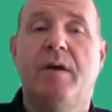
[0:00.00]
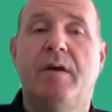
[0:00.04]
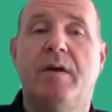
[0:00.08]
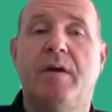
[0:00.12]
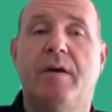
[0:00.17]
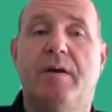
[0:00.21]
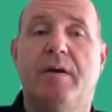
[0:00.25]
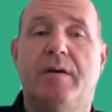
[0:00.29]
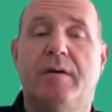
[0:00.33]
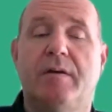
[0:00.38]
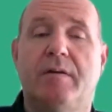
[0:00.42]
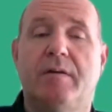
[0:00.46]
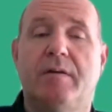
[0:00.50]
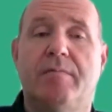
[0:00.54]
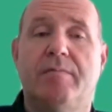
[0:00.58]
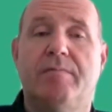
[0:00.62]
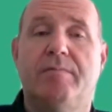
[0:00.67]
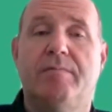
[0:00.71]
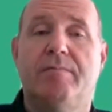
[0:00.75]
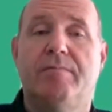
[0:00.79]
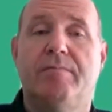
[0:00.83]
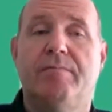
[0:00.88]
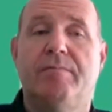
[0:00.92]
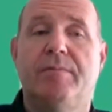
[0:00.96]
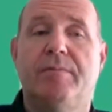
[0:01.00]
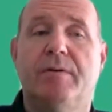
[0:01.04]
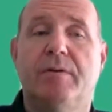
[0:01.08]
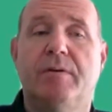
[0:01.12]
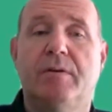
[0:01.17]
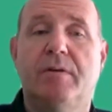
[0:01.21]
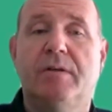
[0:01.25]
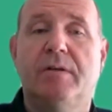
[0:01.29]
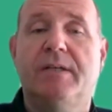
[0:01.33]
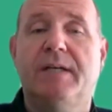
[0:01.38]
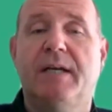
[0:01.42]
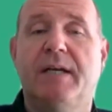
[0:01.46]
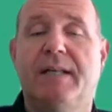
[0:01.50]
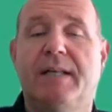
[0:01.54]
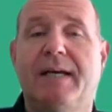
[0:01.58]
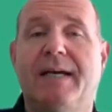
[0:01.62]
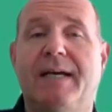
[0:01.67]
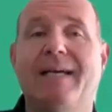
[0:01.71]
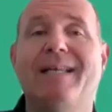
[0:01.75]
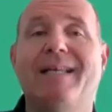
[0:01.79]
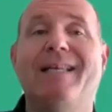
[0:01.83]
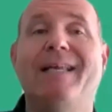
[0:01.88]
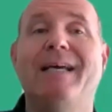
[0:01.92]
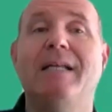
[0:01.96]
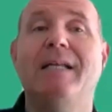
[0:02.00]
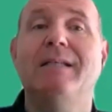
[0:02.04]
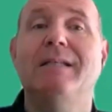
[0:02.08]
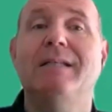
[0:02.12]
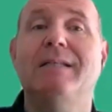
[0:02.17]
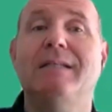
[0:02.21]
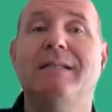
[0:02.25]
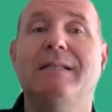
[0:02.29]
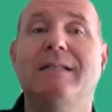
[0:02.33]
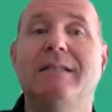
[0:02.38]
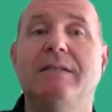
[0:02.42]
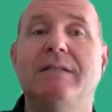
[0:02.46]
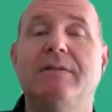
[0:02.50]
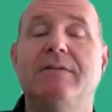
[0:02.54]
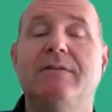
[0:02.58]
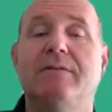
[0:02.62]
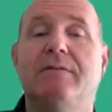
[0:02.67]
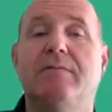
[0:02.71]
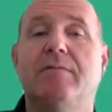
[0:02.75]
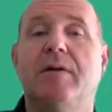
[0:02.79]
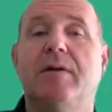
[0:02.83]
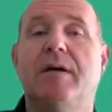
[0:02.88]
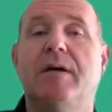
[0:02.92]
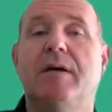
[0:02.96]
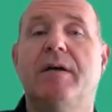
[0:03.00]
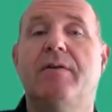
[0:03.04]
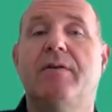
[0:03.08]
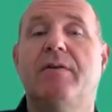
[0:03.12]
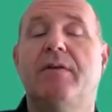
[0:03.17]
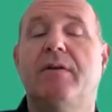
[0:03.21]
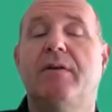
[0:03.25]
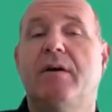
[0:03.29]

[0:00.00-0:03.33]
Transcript: look at identities, right?